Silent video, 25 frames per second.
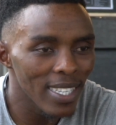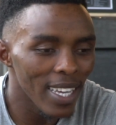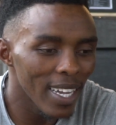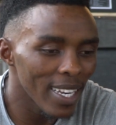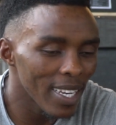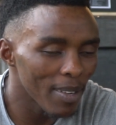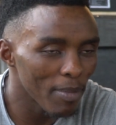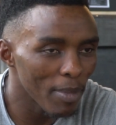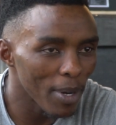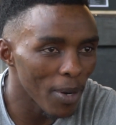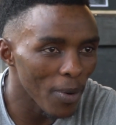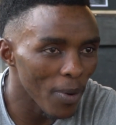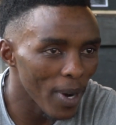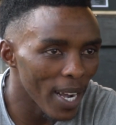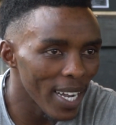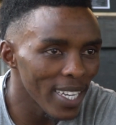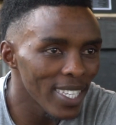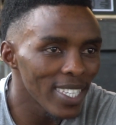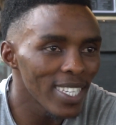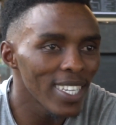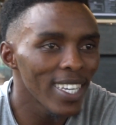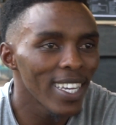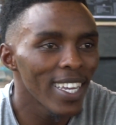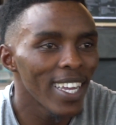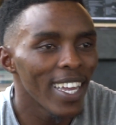under my
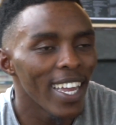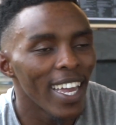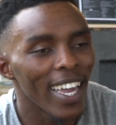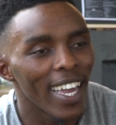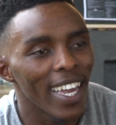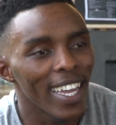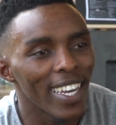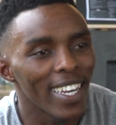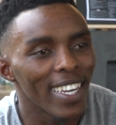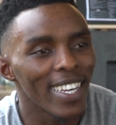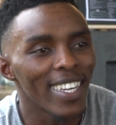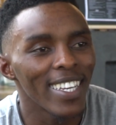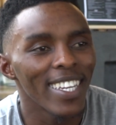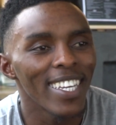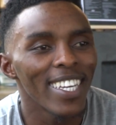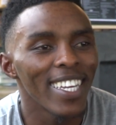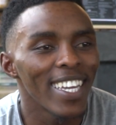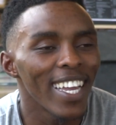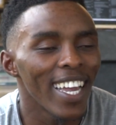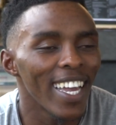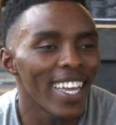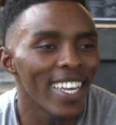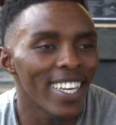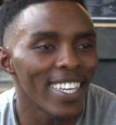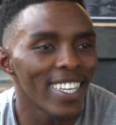watch, and
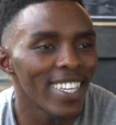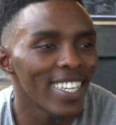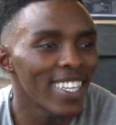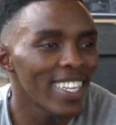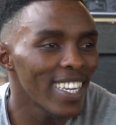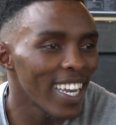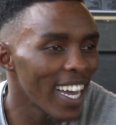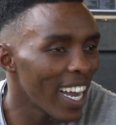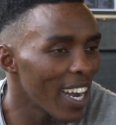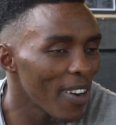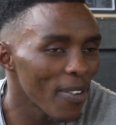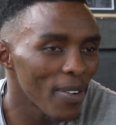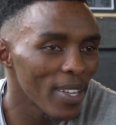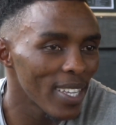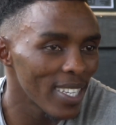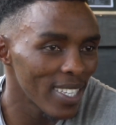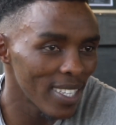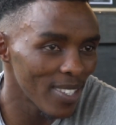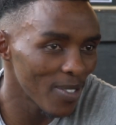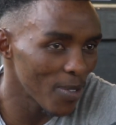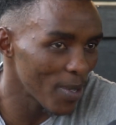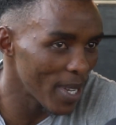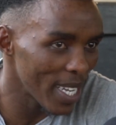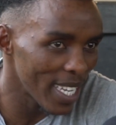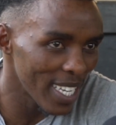now
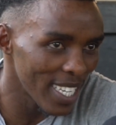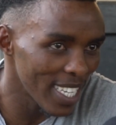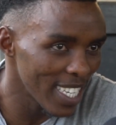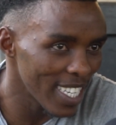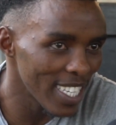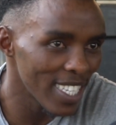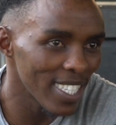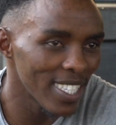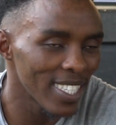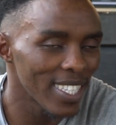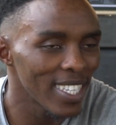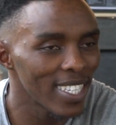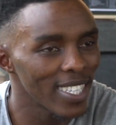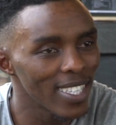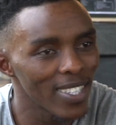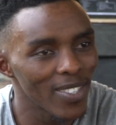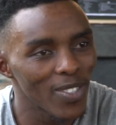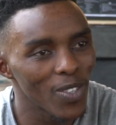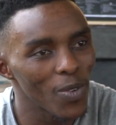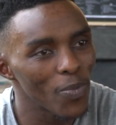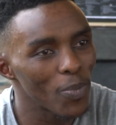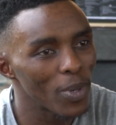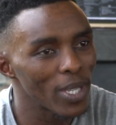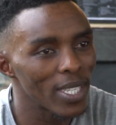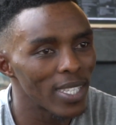he's where he is.
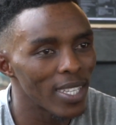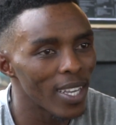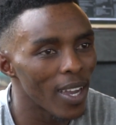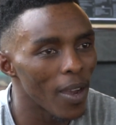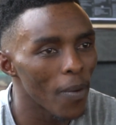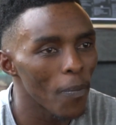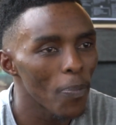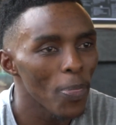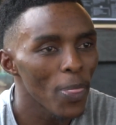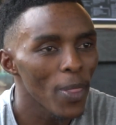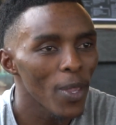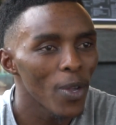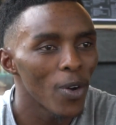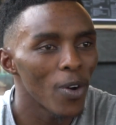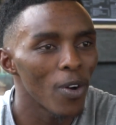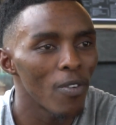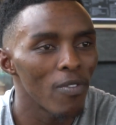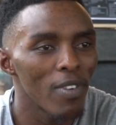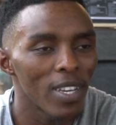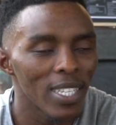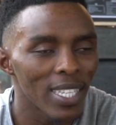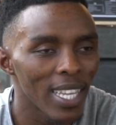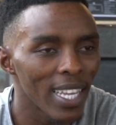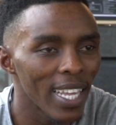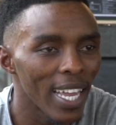He's a superstar.
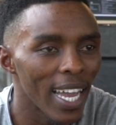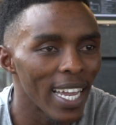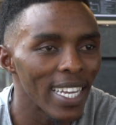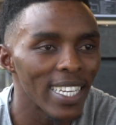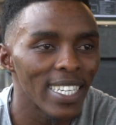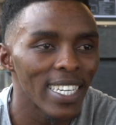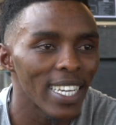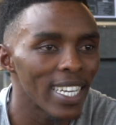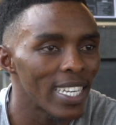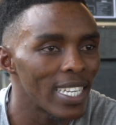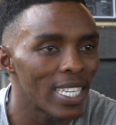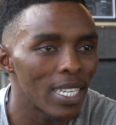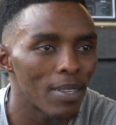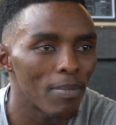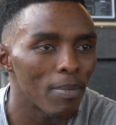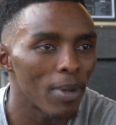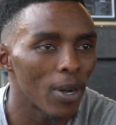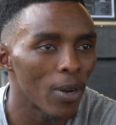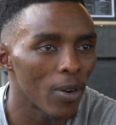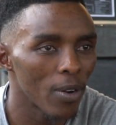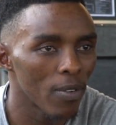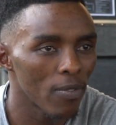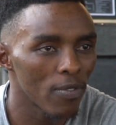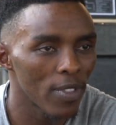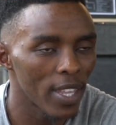Obviously, I trained him a
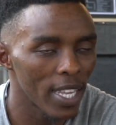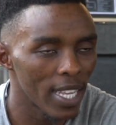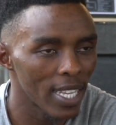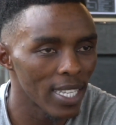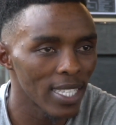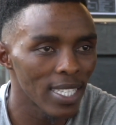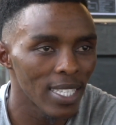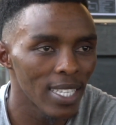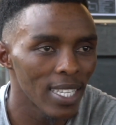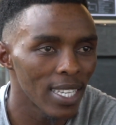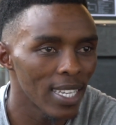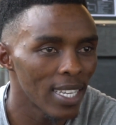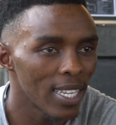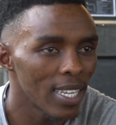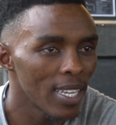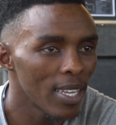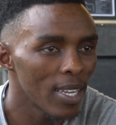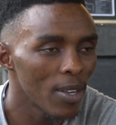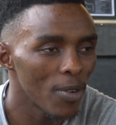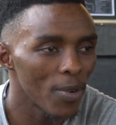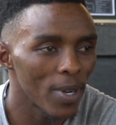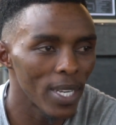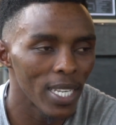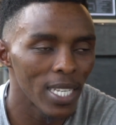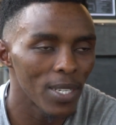lot of things
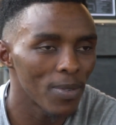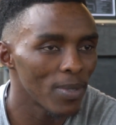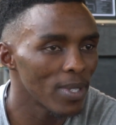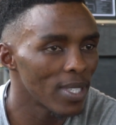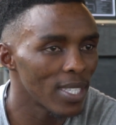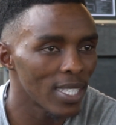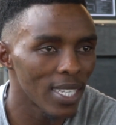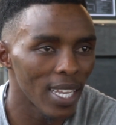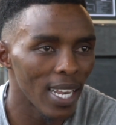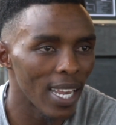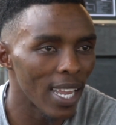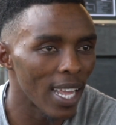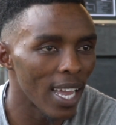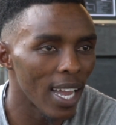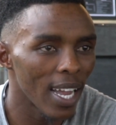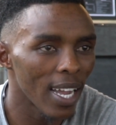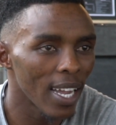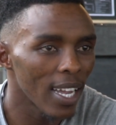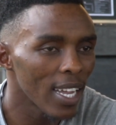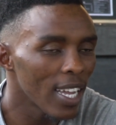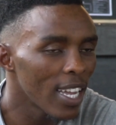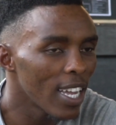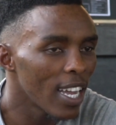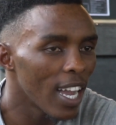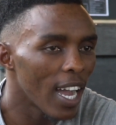when he was still
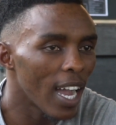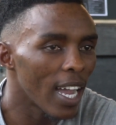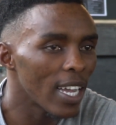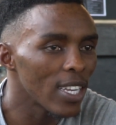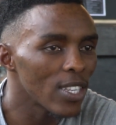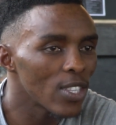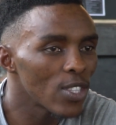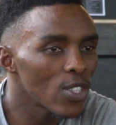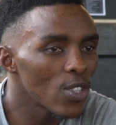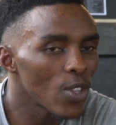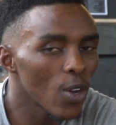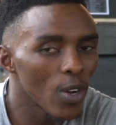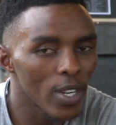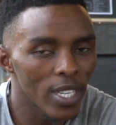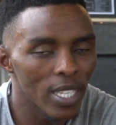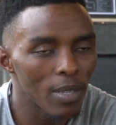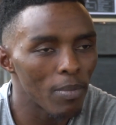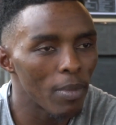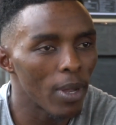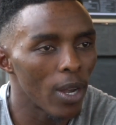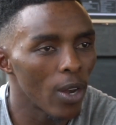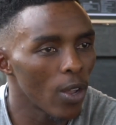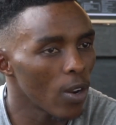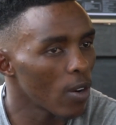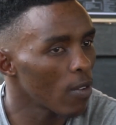young. I taught
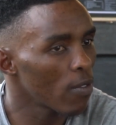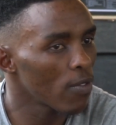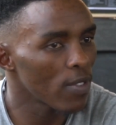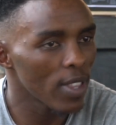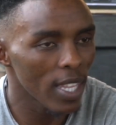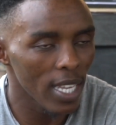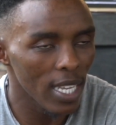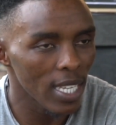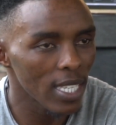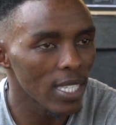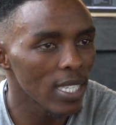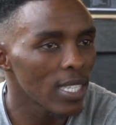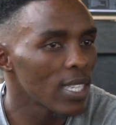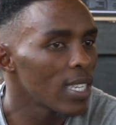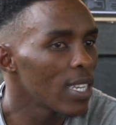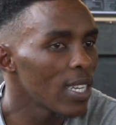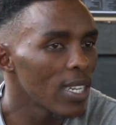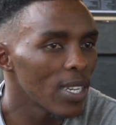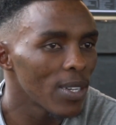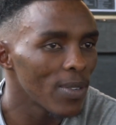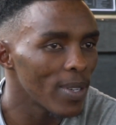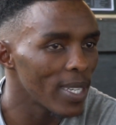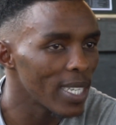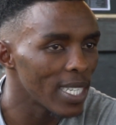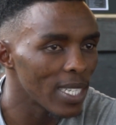him a lot of things
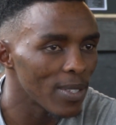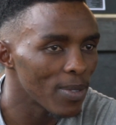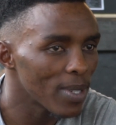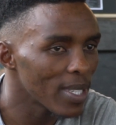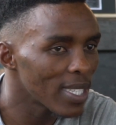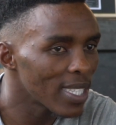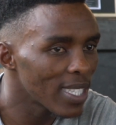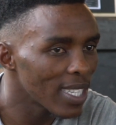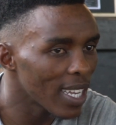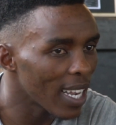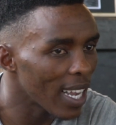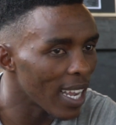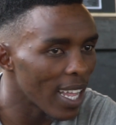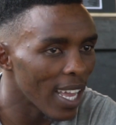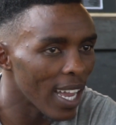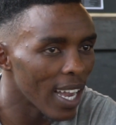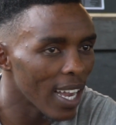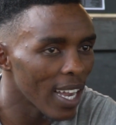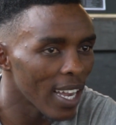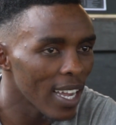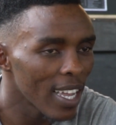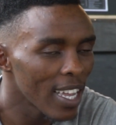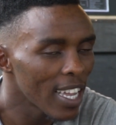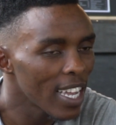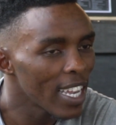when he was still young.